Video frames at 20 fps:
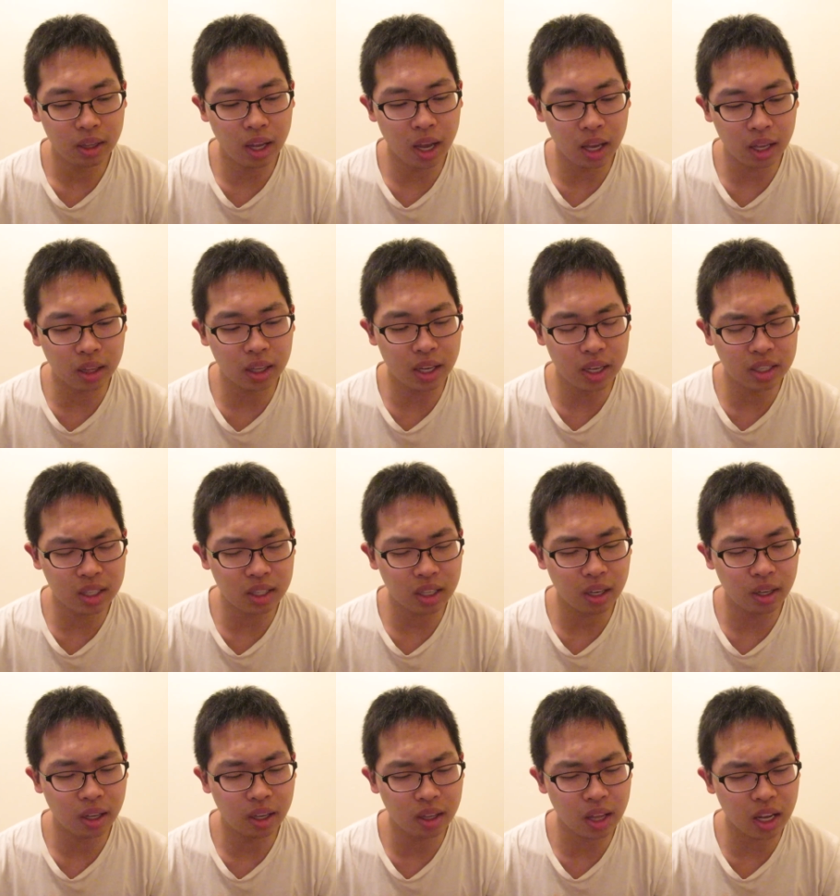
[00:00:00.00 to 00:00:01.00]
At least
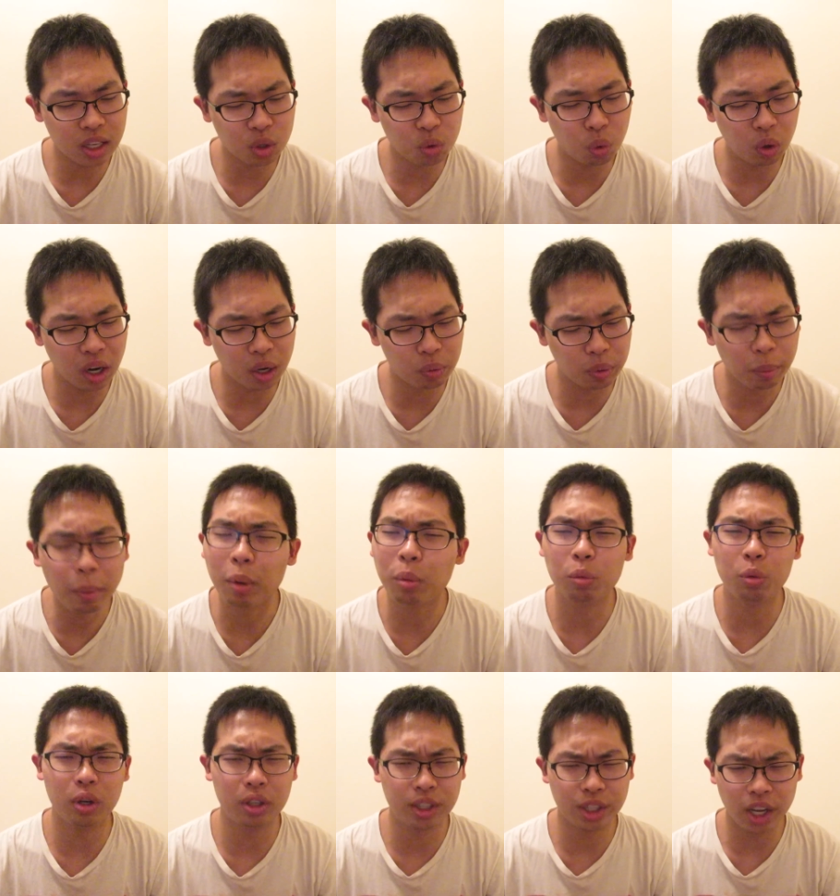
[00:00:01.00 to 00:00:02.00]
that's what I
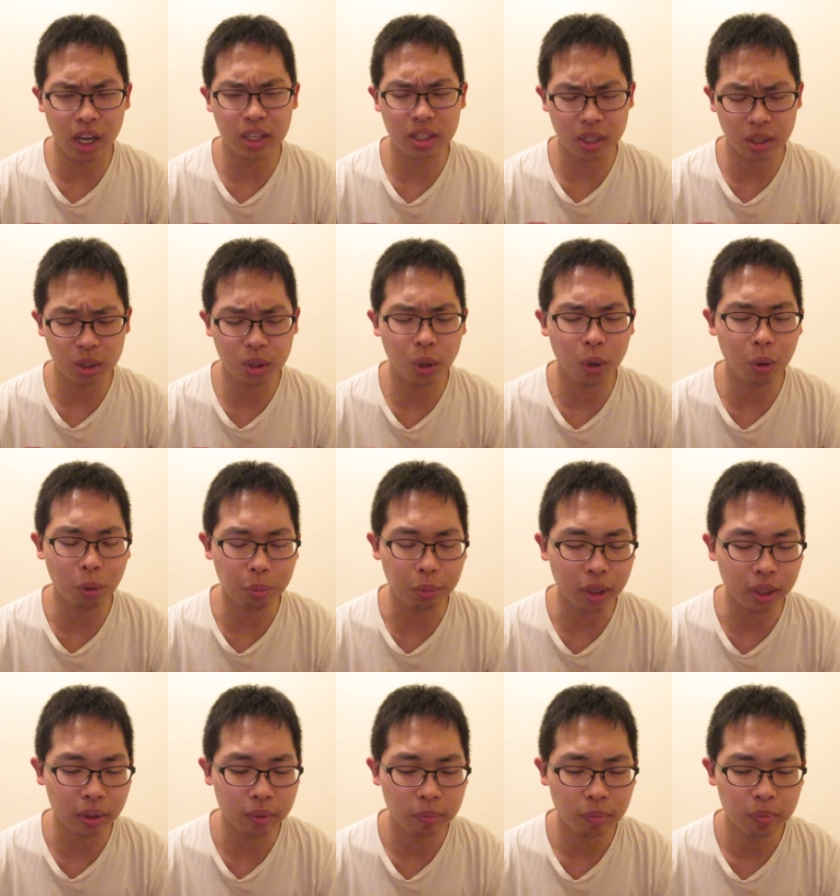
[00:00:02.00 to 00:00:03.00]
remember what Jackson told
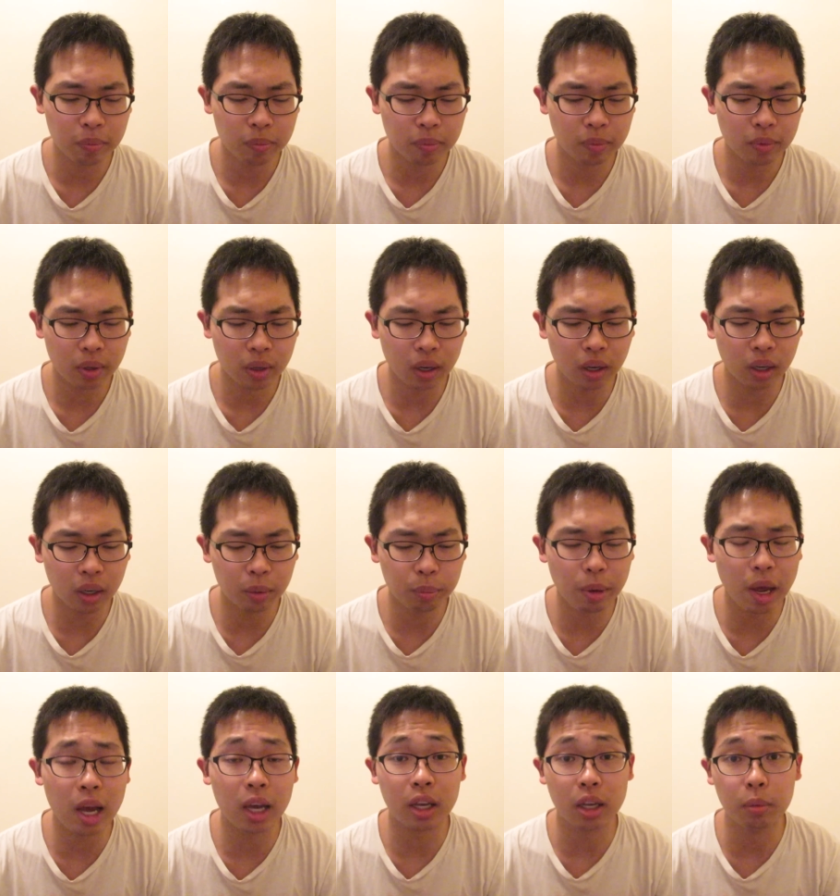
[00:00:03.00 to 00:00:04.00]
me uh,
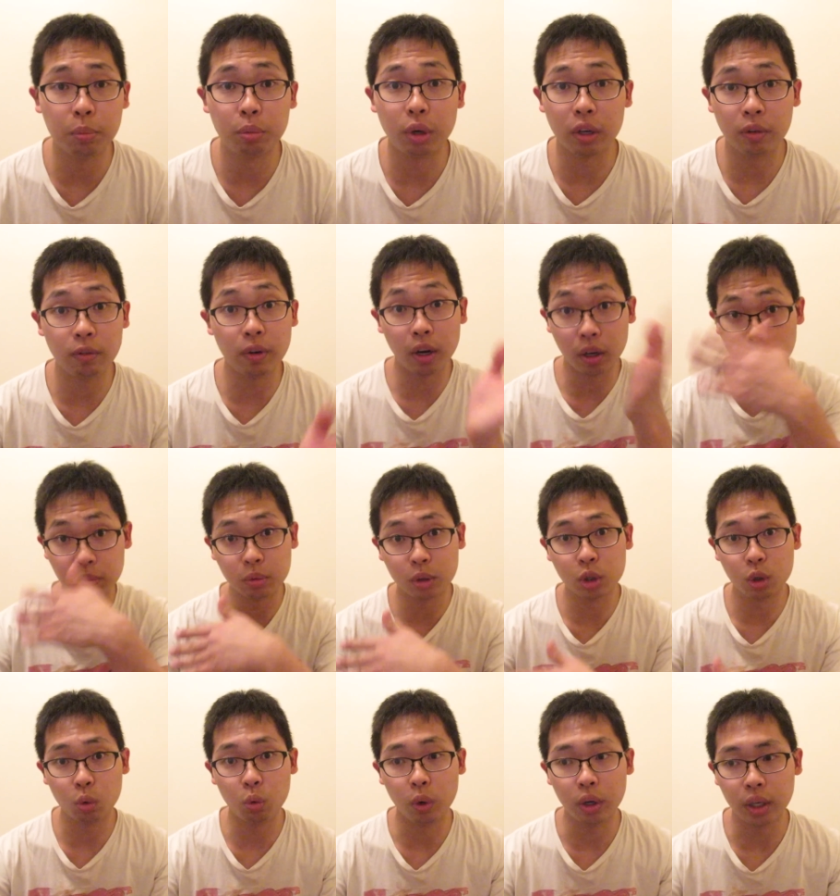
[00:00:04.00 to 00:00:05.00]
back in Brick Fair
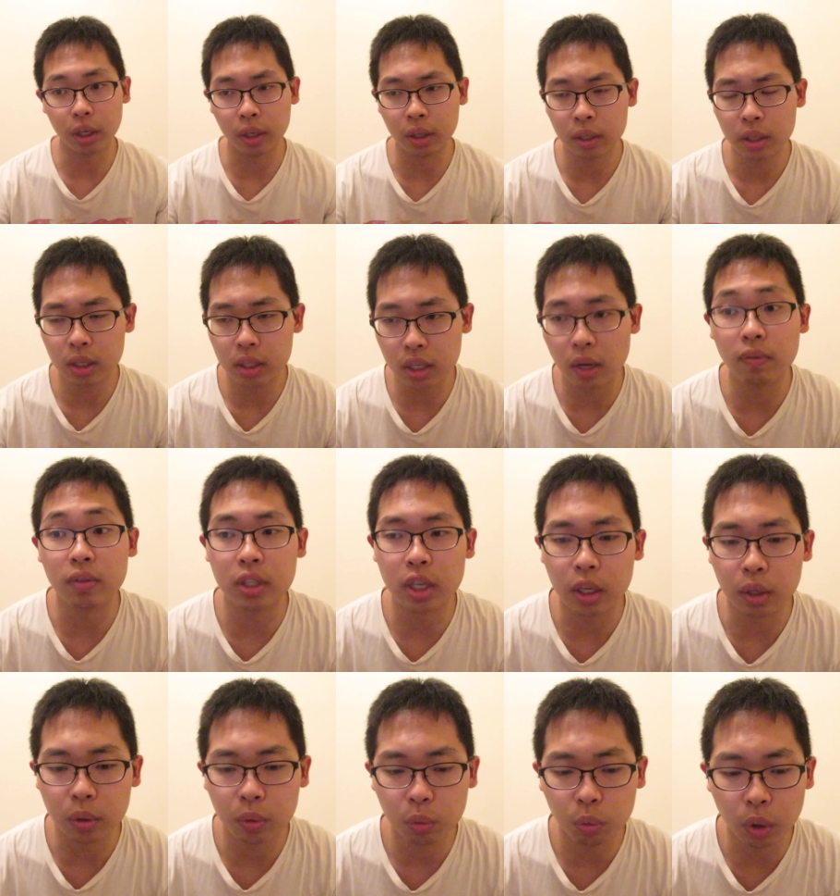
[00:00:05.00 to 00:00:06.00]

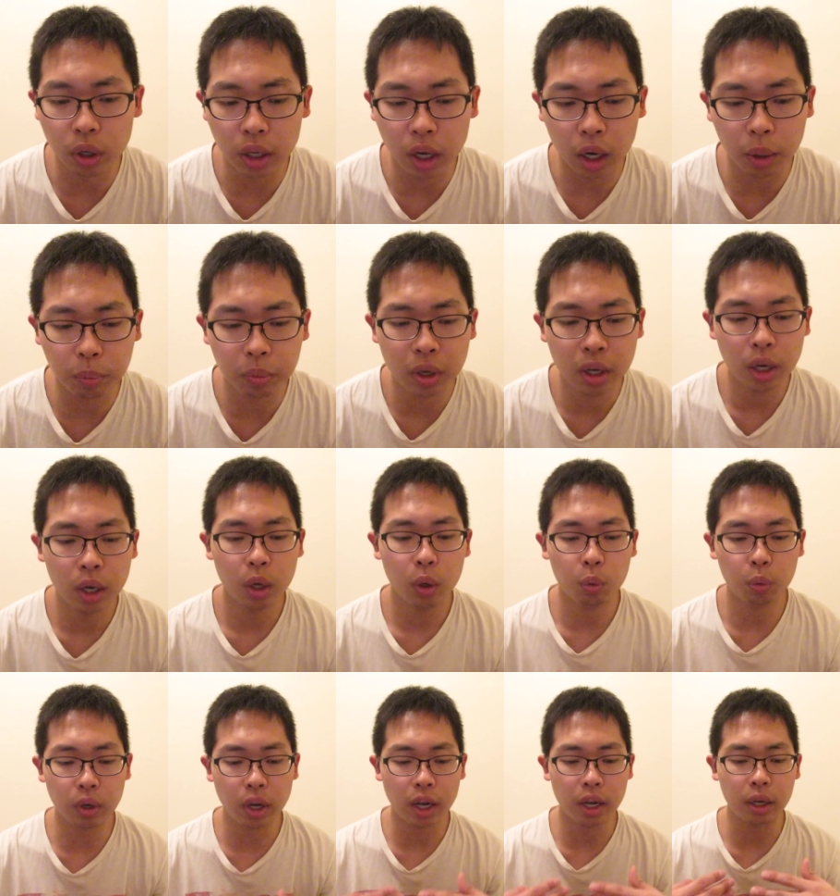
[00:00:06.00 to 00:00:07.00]
2017 when um
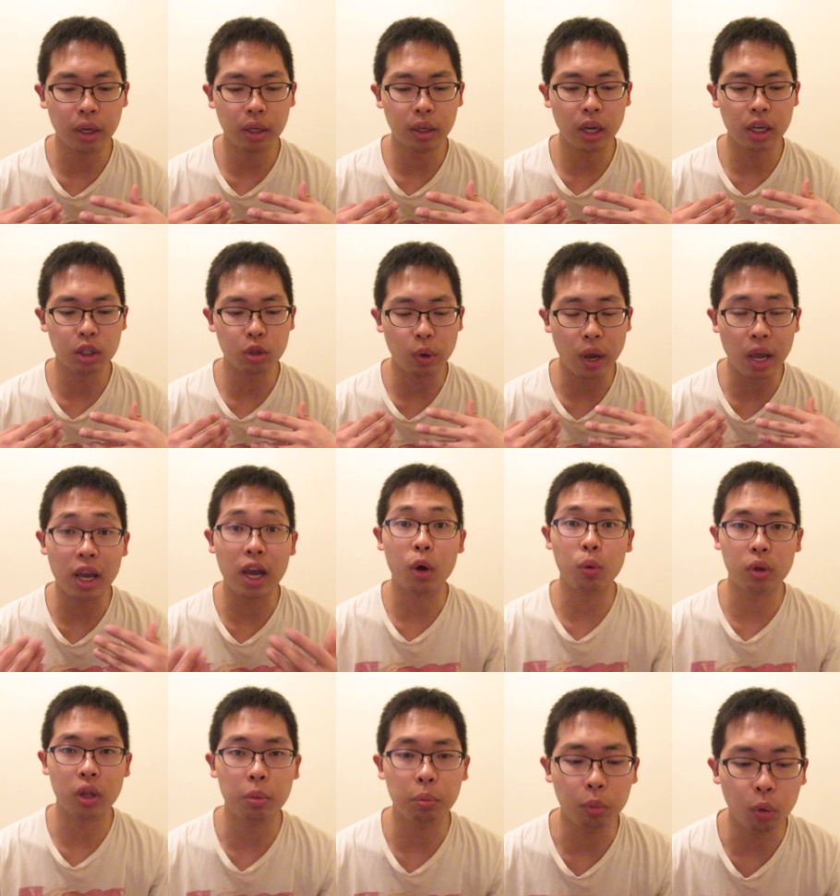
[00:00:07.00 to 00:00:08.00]
when I get to hang out
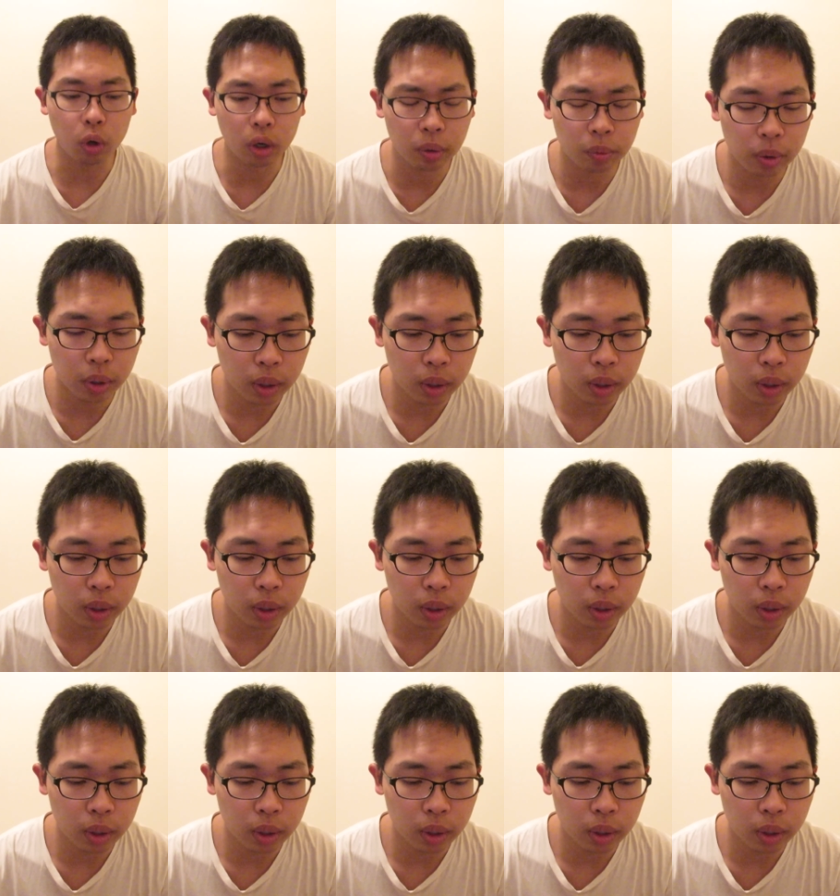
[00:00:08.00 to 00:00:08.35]
with him more.